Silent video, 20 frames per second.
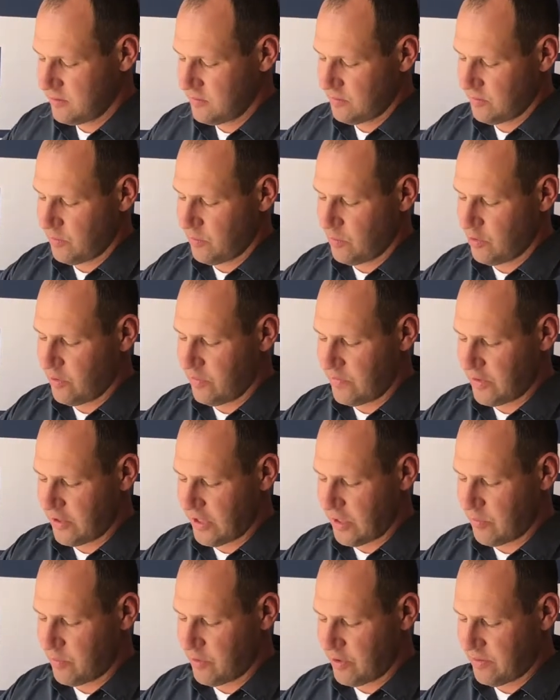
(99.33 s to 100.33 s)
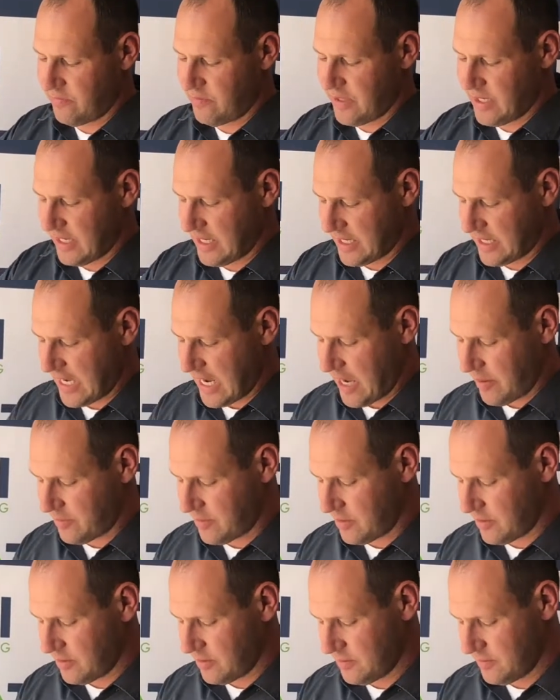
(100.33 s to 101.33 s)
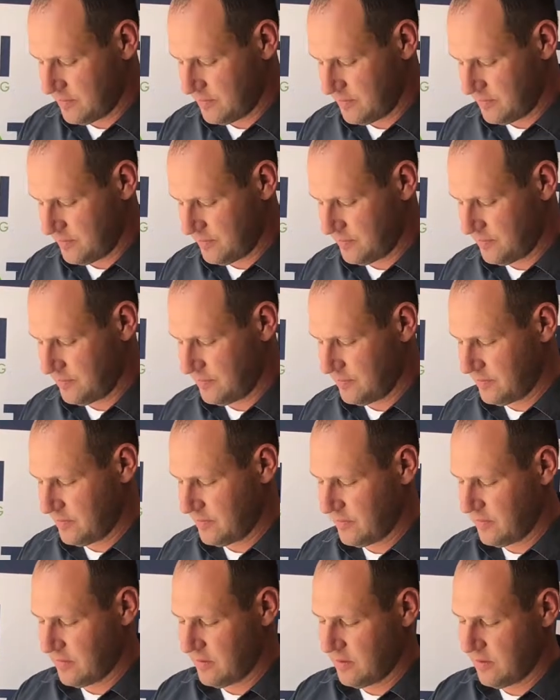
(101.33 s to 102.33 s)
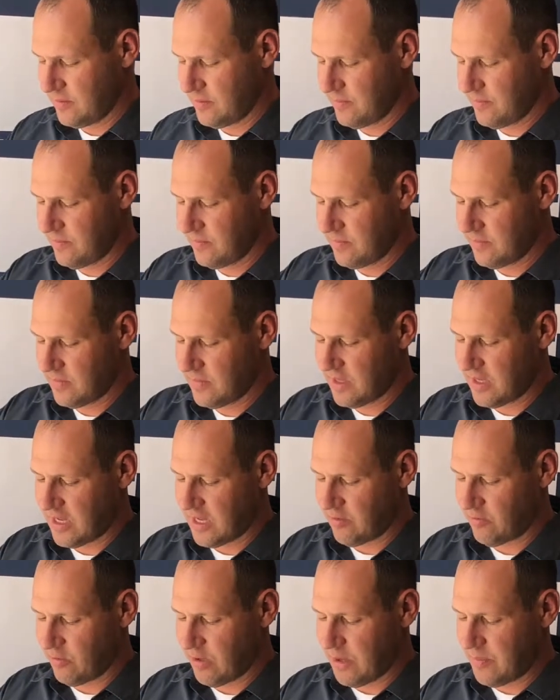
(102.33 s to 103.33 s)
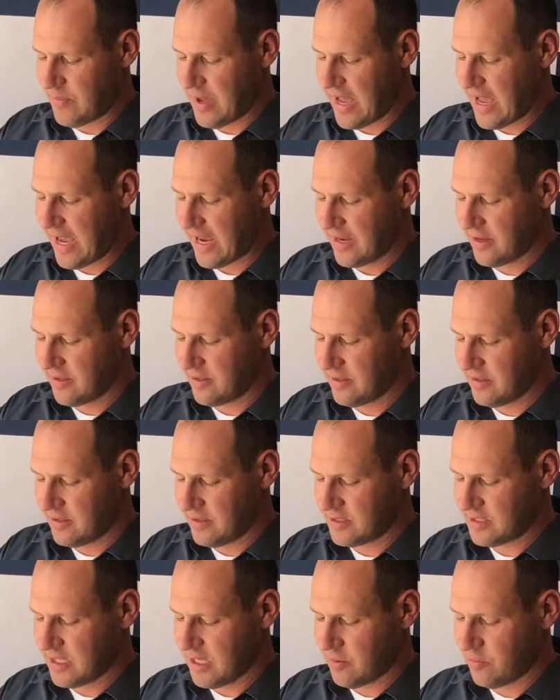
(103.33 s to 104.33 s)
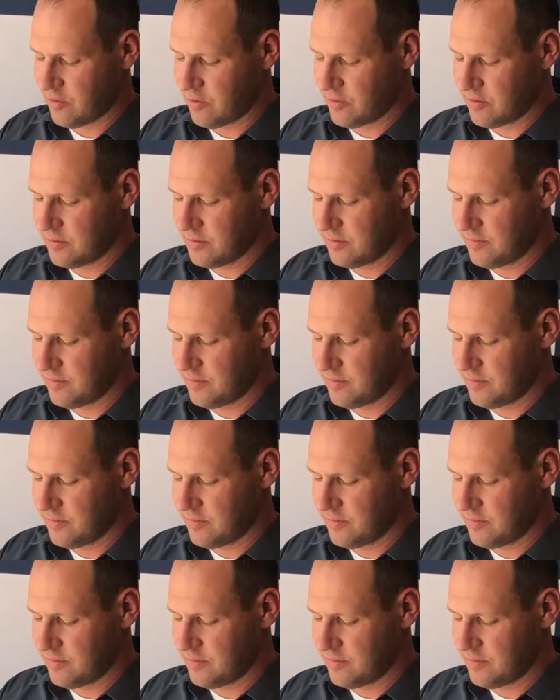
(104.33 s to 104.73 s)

Remove your input fitting adapter and rebag the sample,